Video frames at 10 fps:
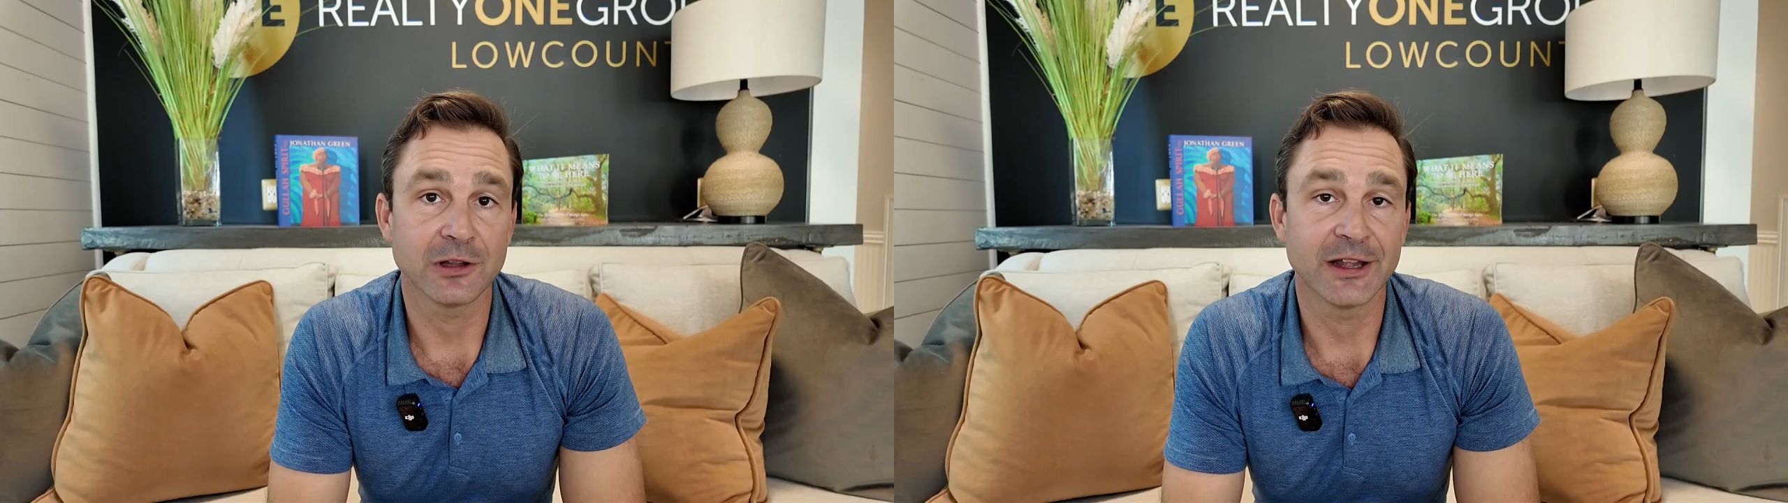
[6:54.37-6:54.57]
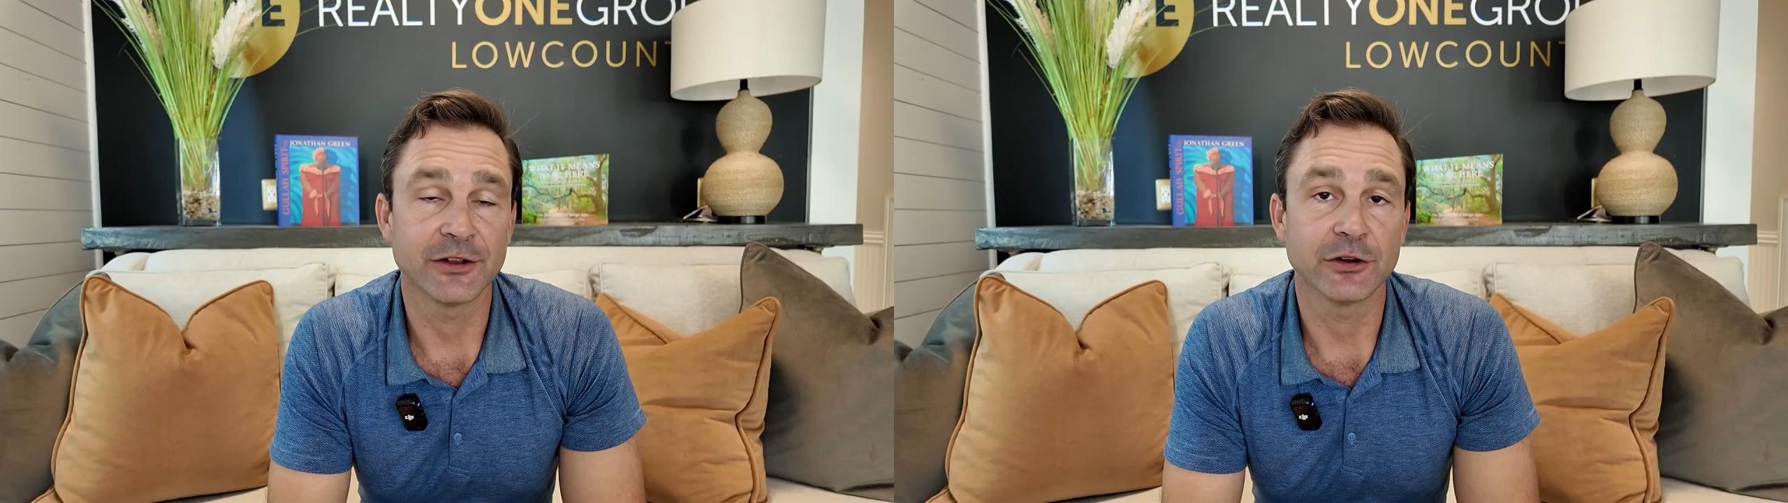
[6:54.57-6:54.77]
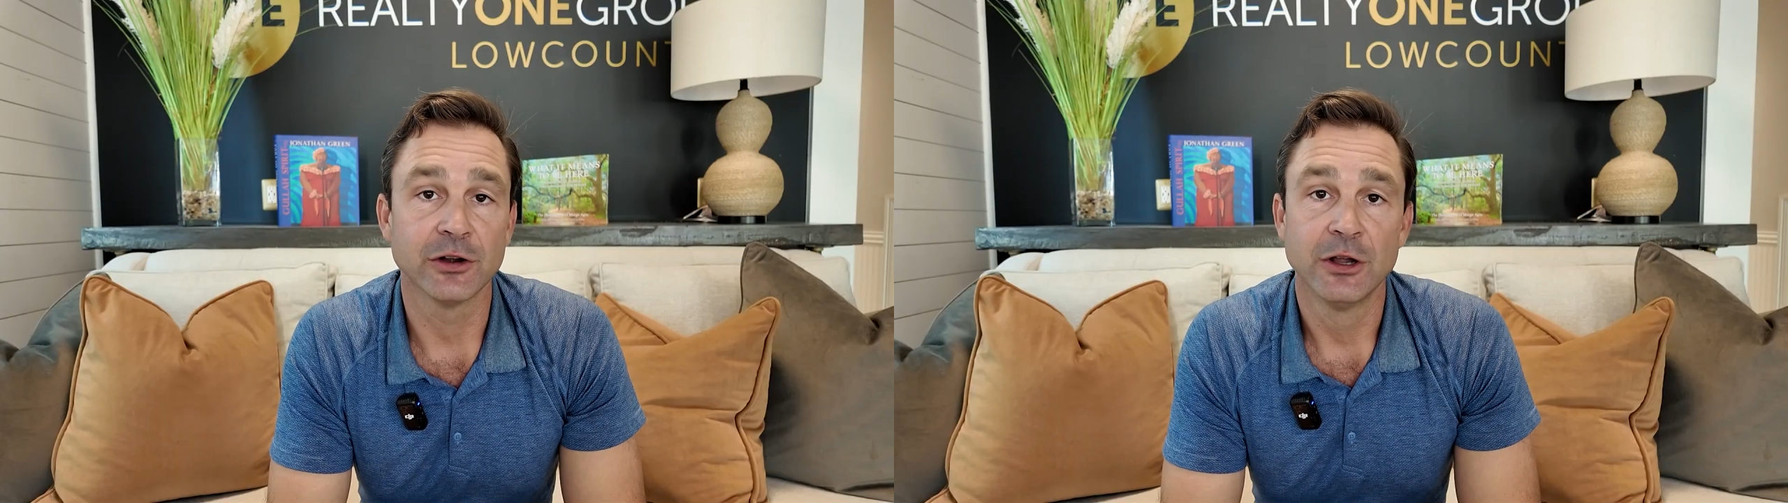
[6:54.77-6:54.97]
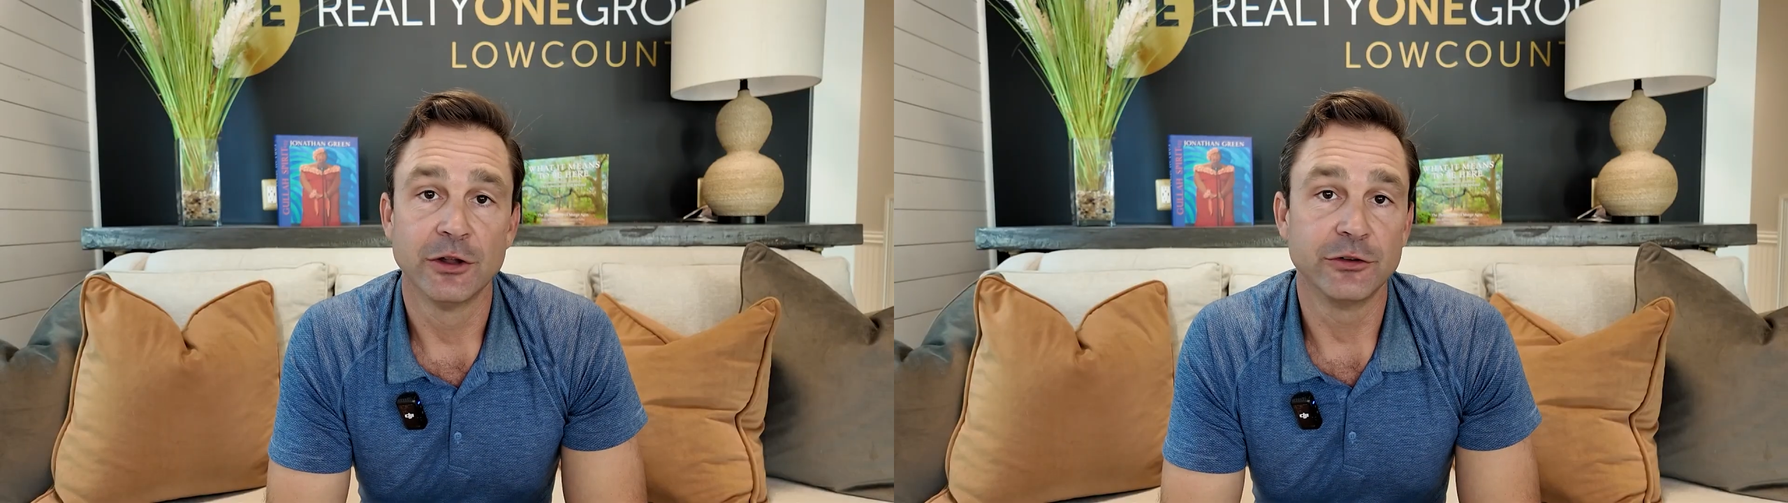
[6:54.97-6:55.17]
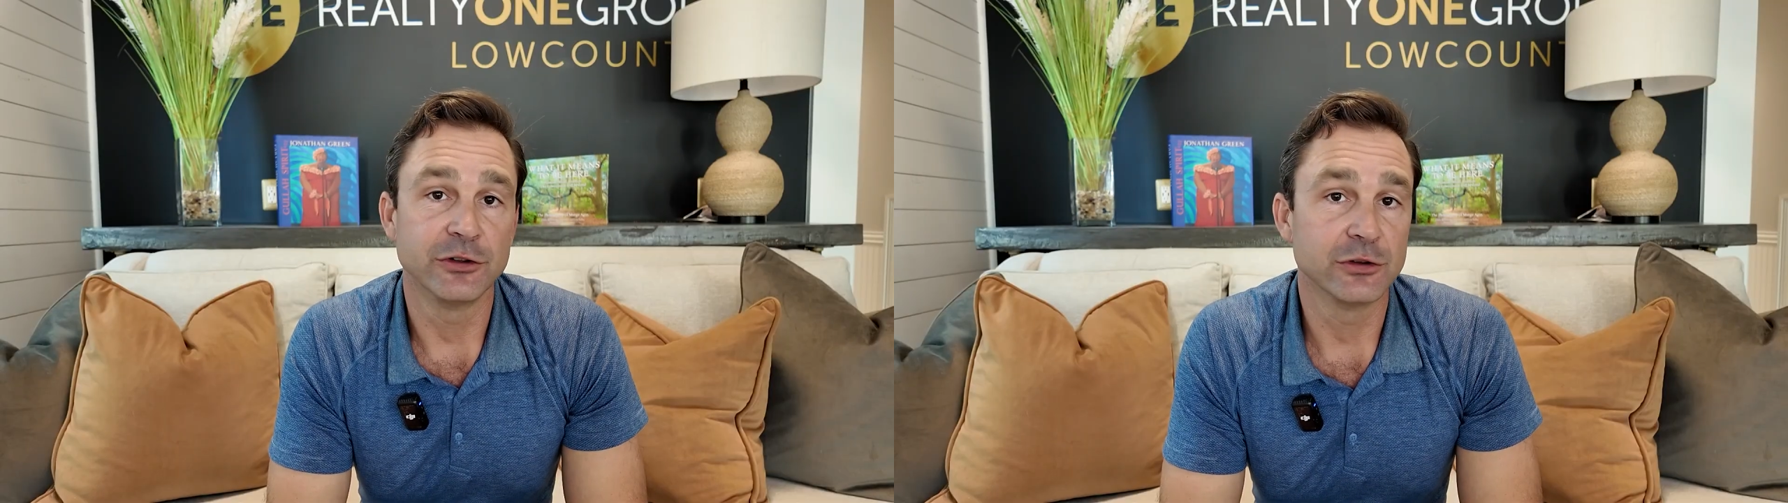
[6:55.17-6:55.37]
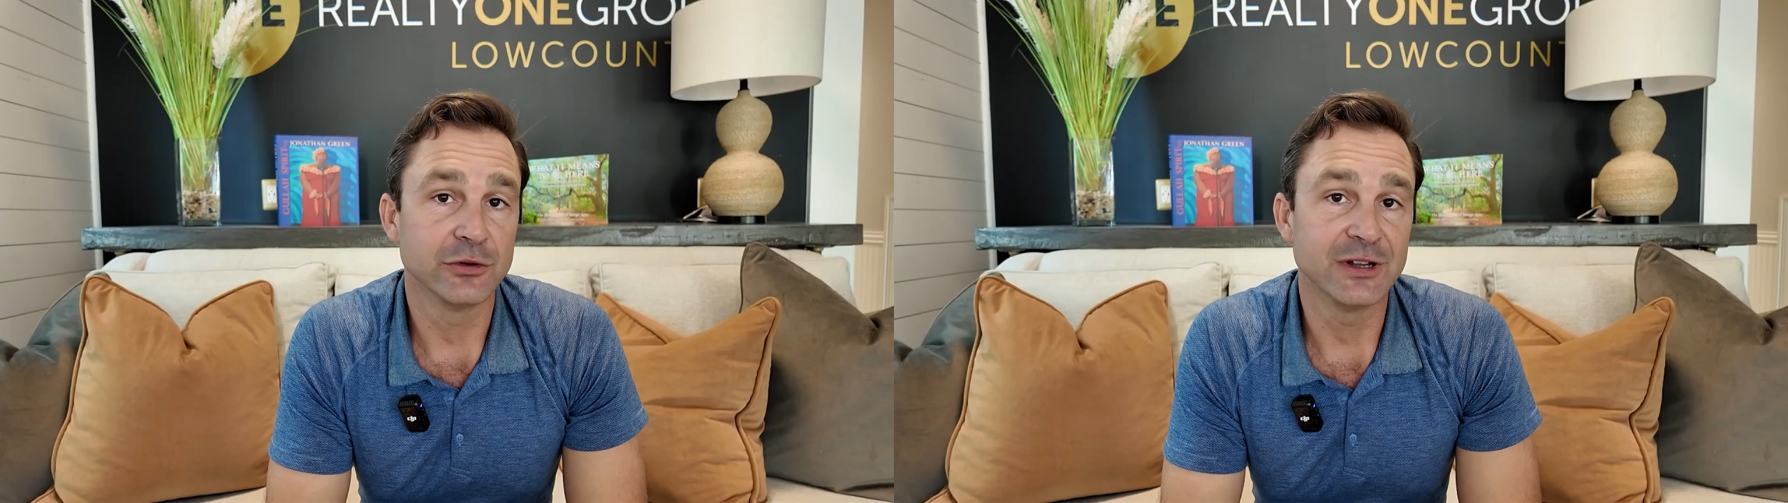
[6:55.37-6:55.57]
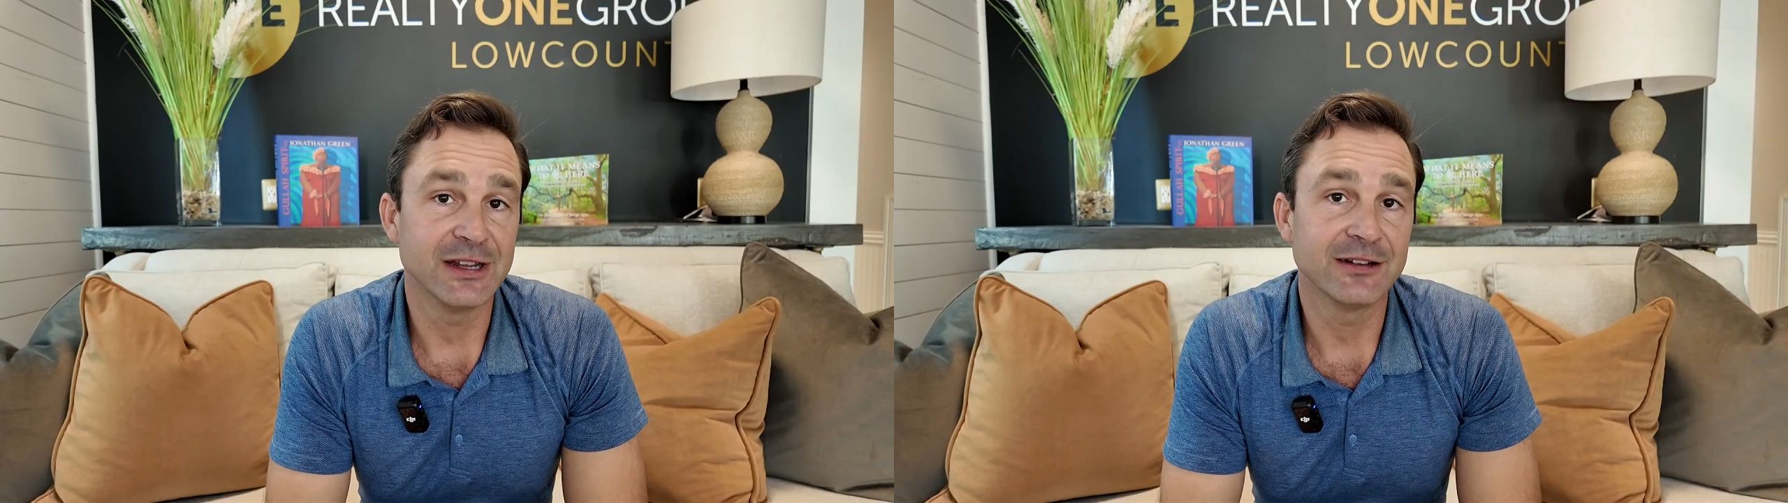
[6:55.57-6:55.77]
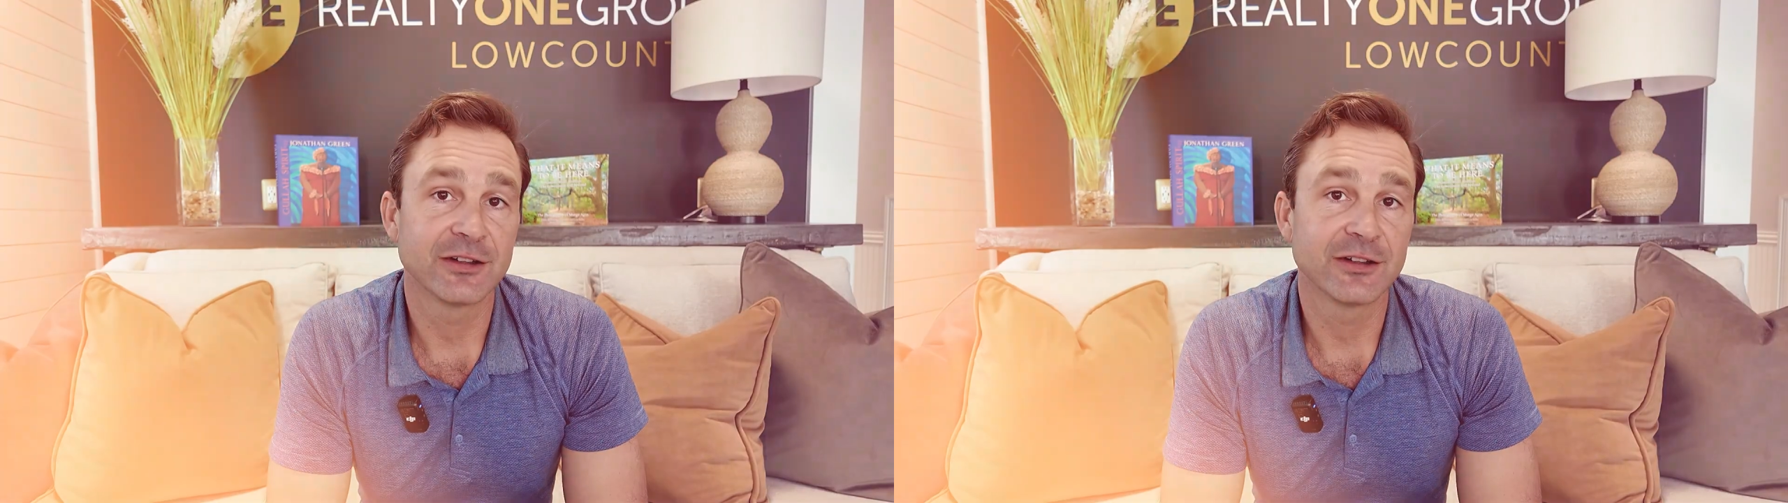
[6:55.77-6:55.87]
lender. Do you need